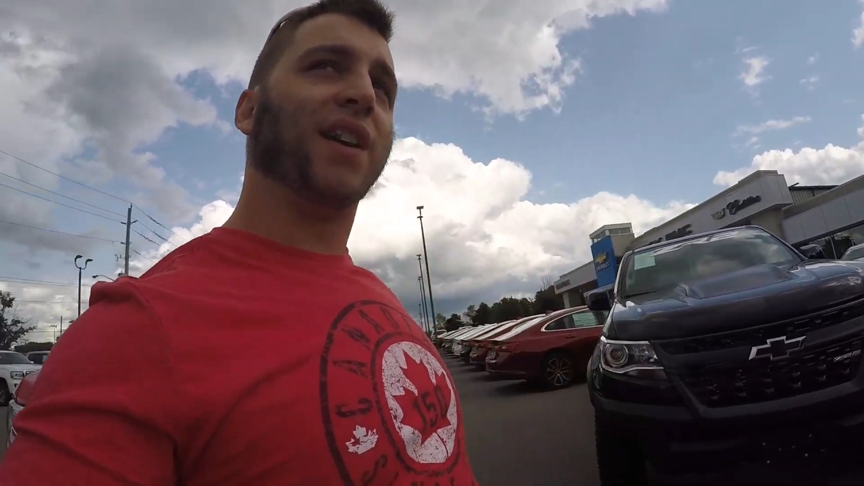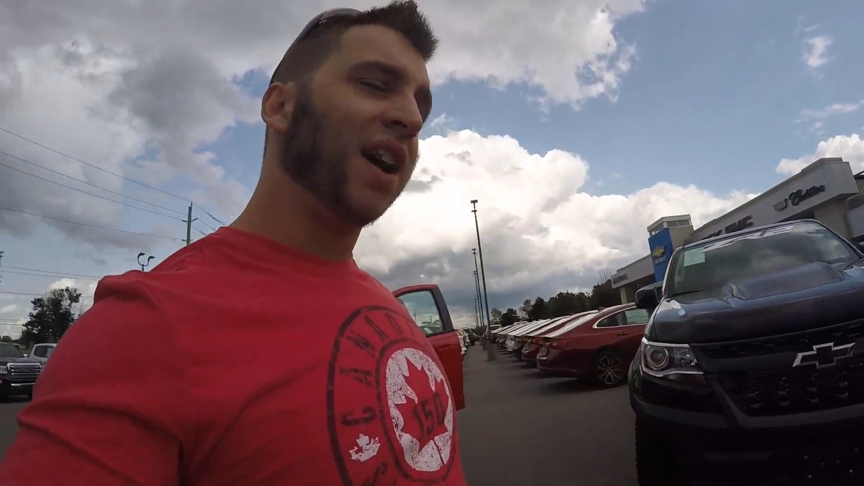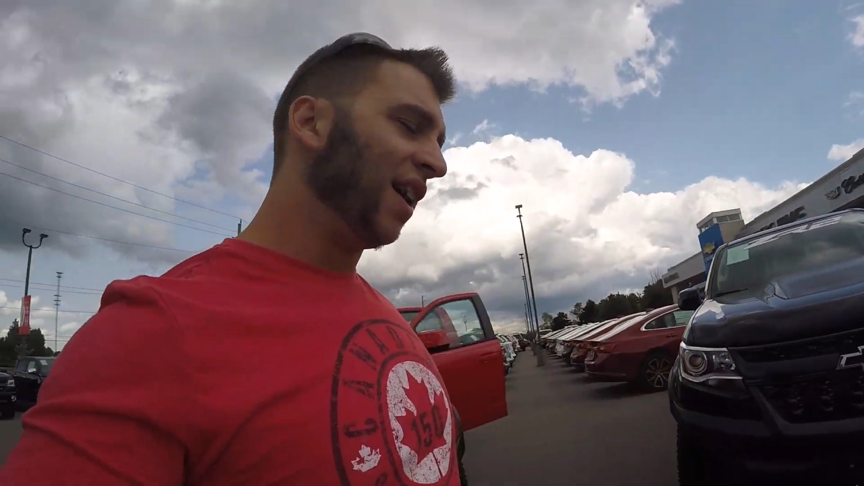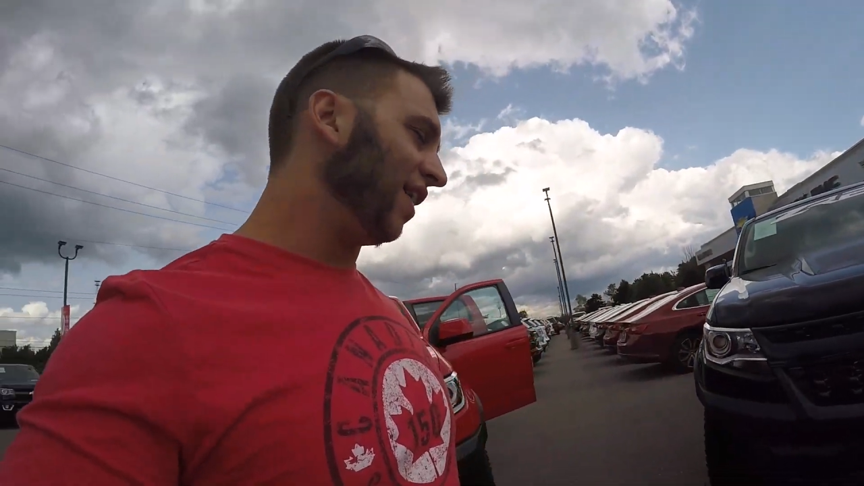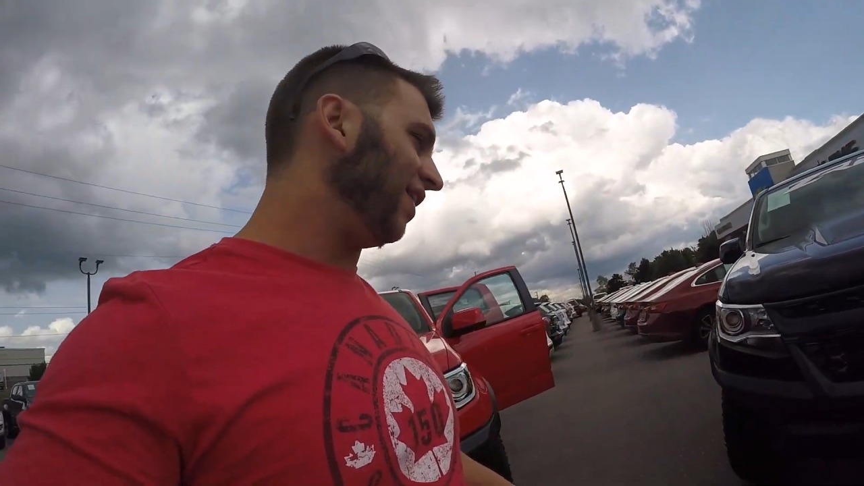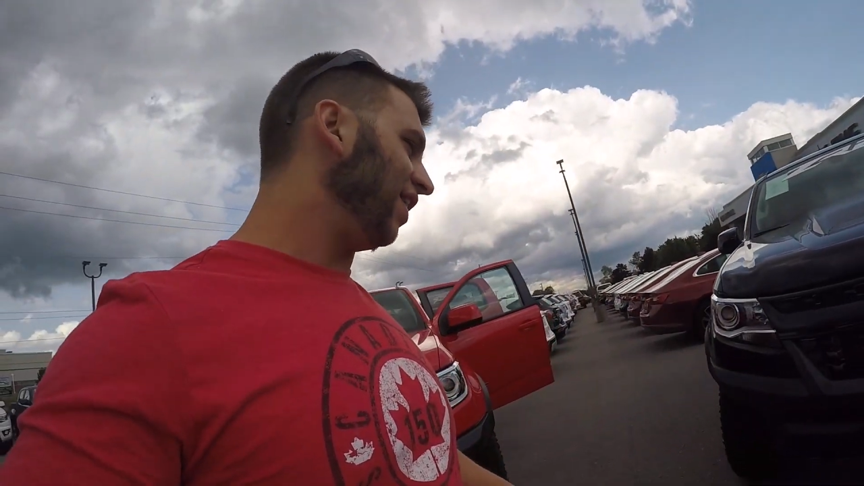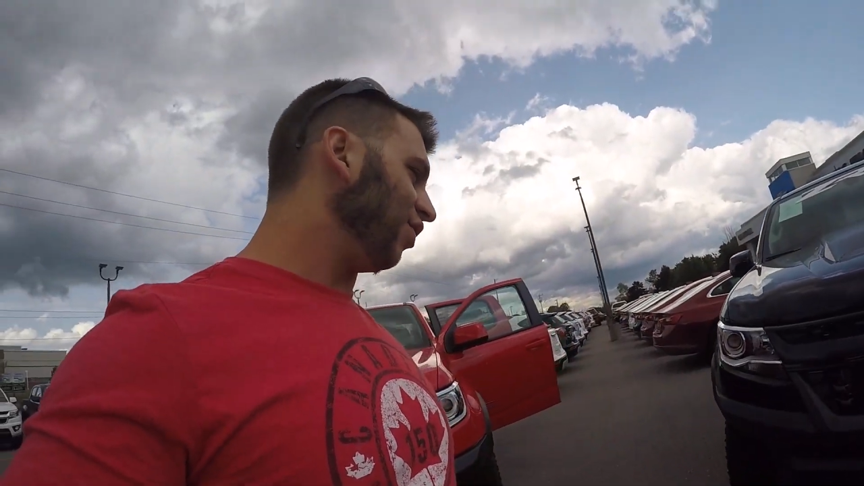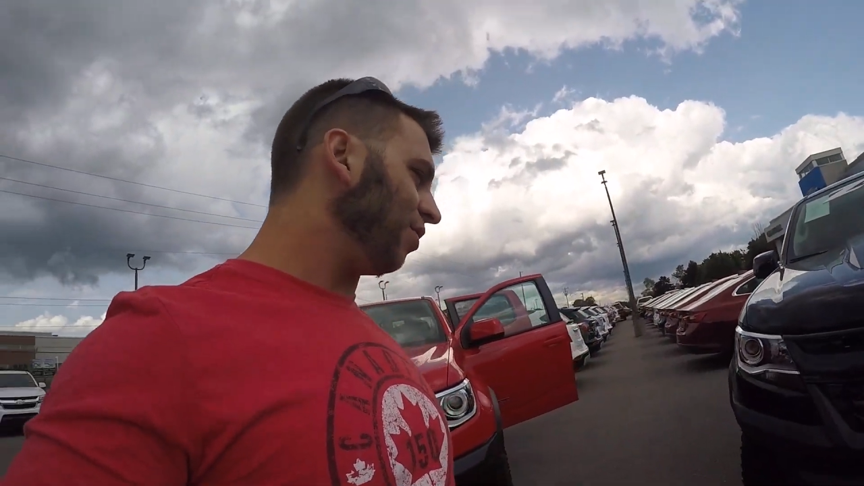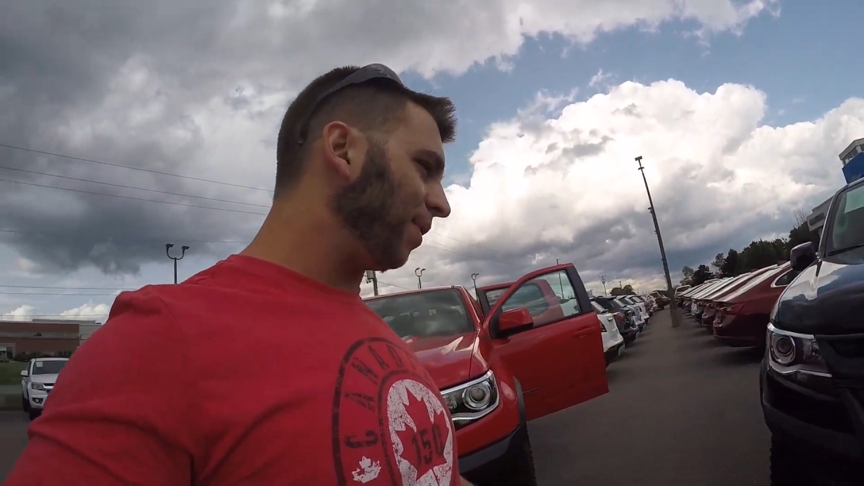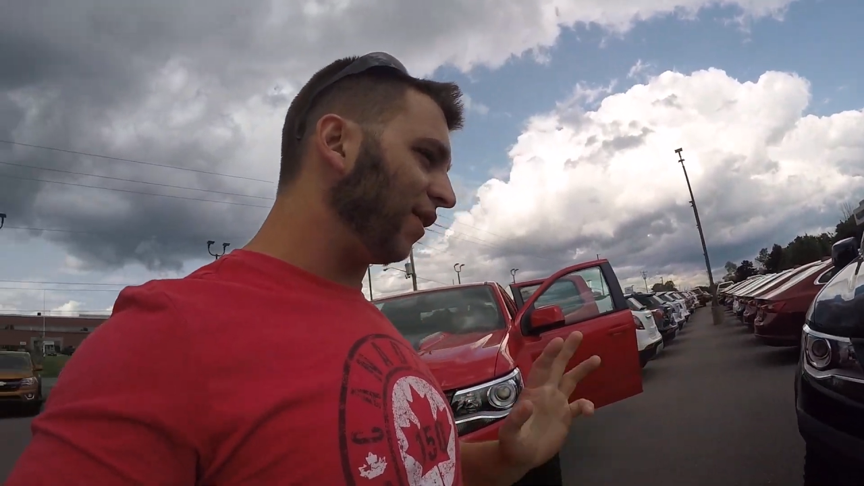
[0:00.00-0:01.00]
This
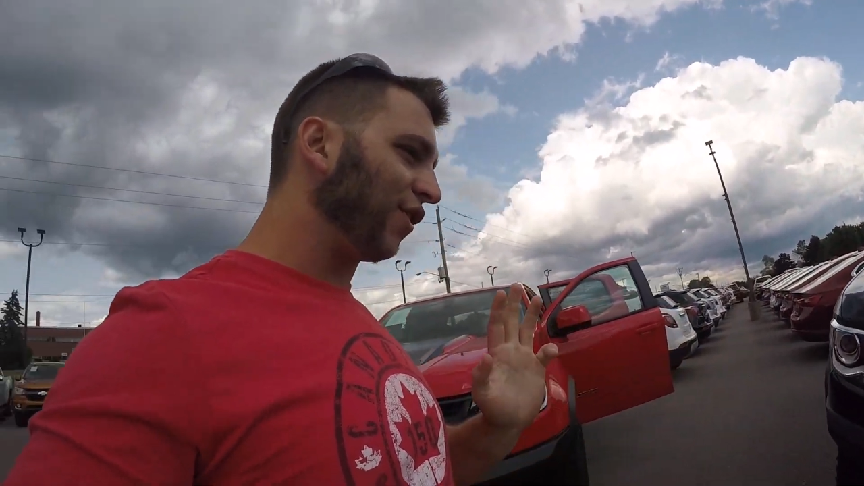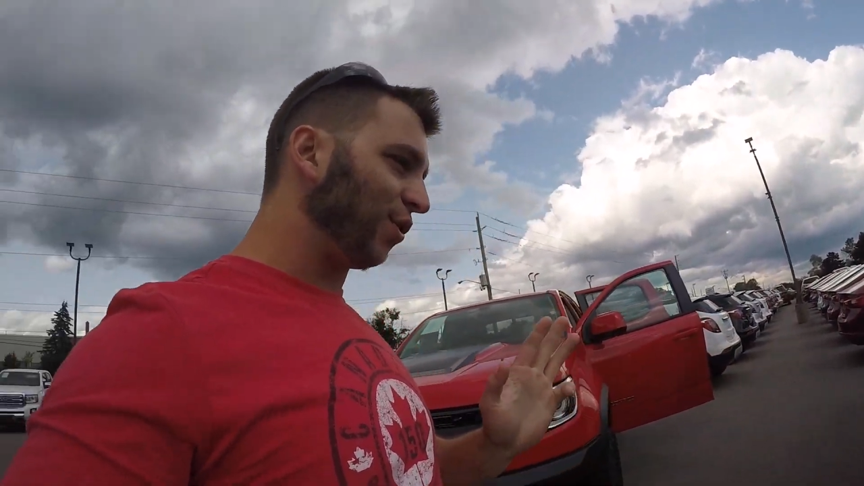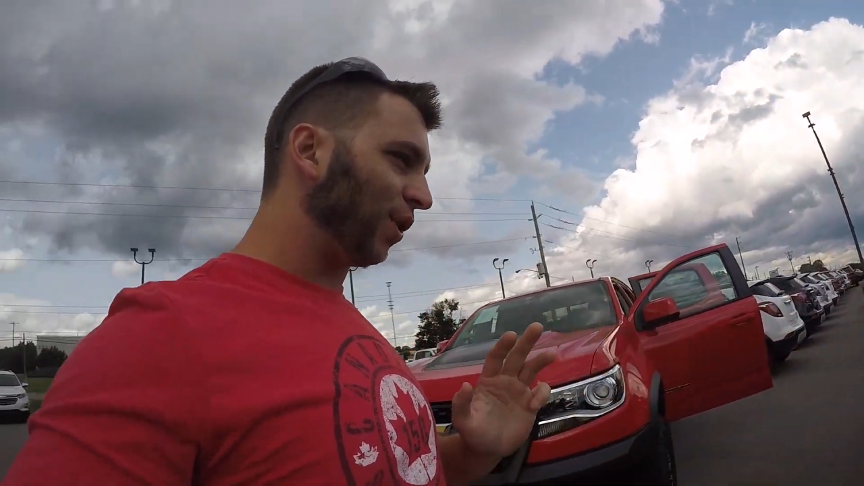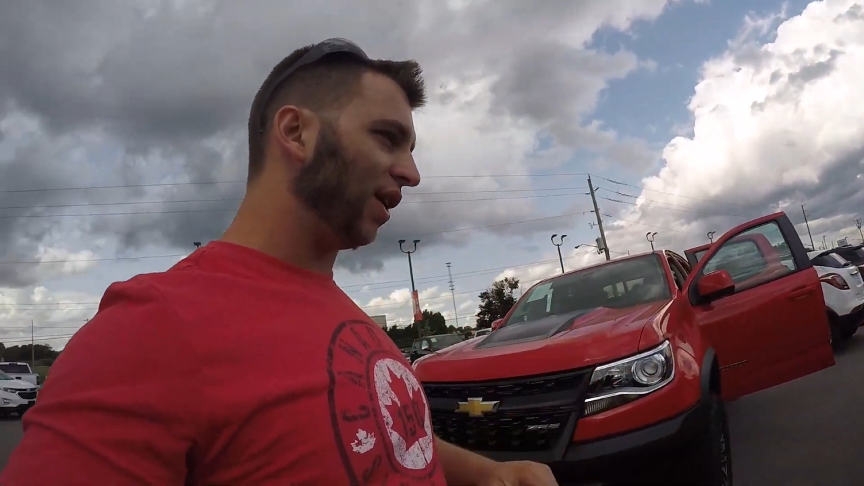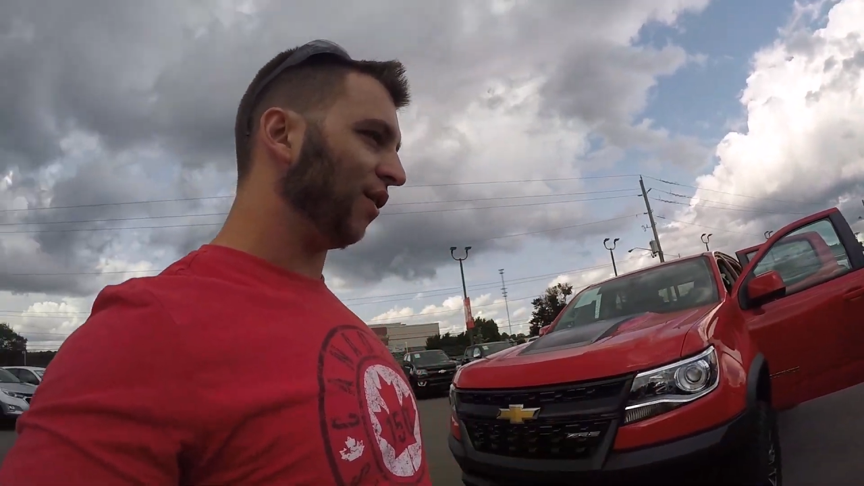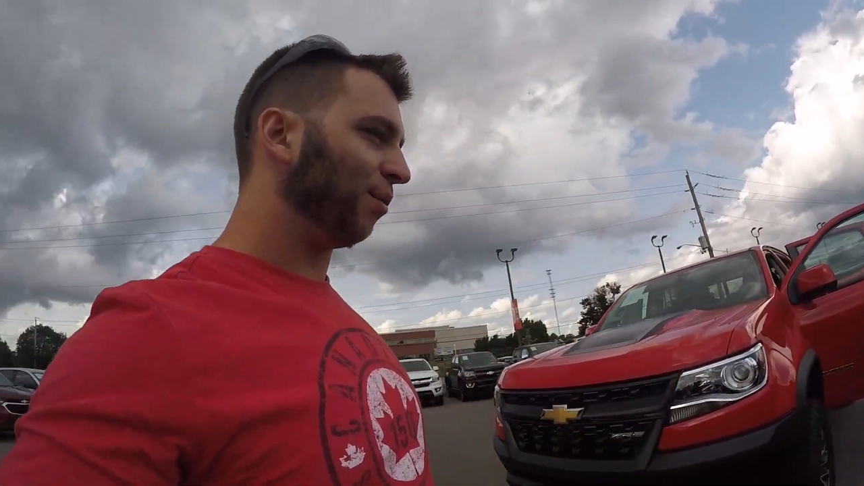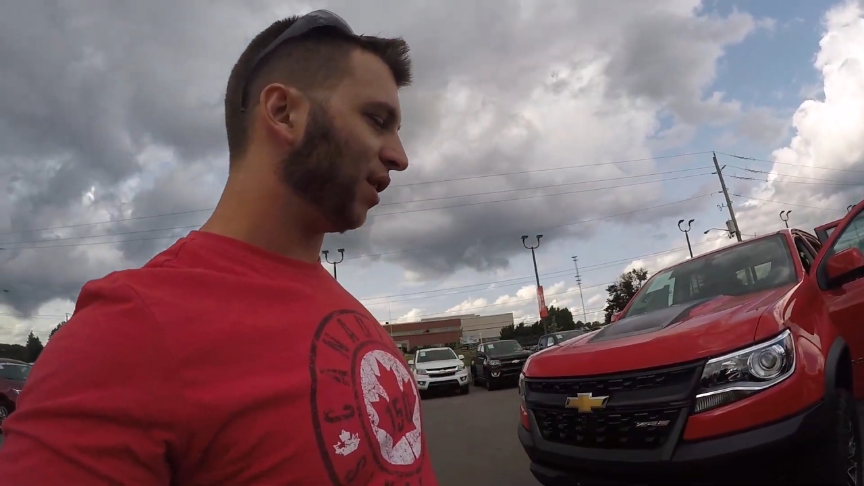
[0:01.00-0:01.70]
dealership has three of them,